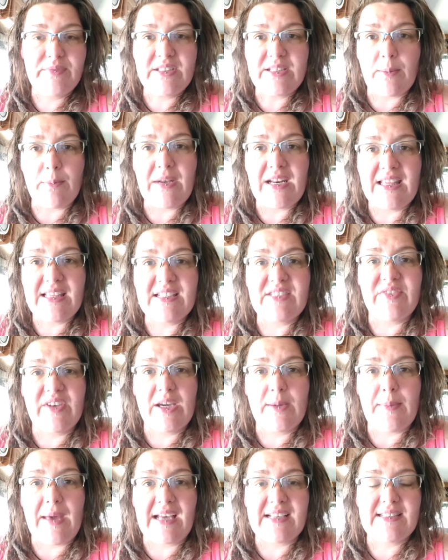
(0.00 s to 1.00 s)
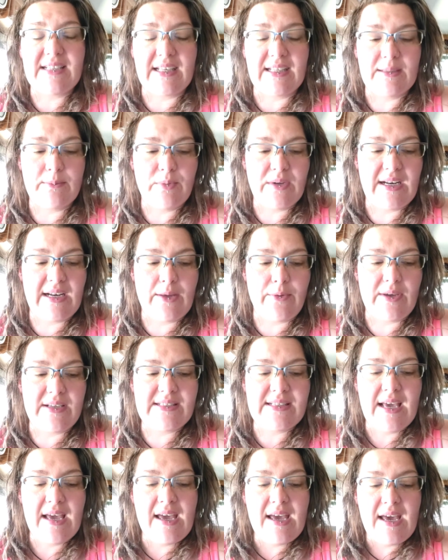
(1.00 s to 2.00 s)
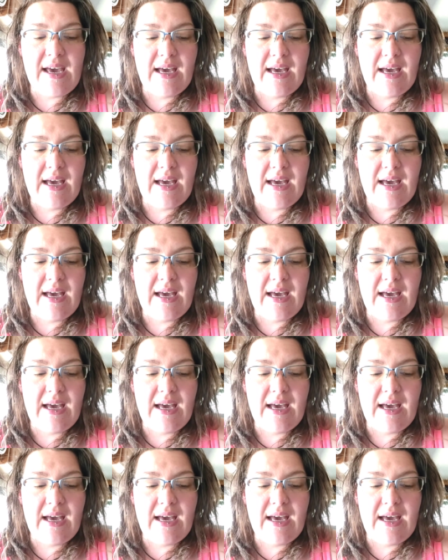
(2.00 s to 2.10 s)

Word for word: Somebody that's very masculine. But, anyways,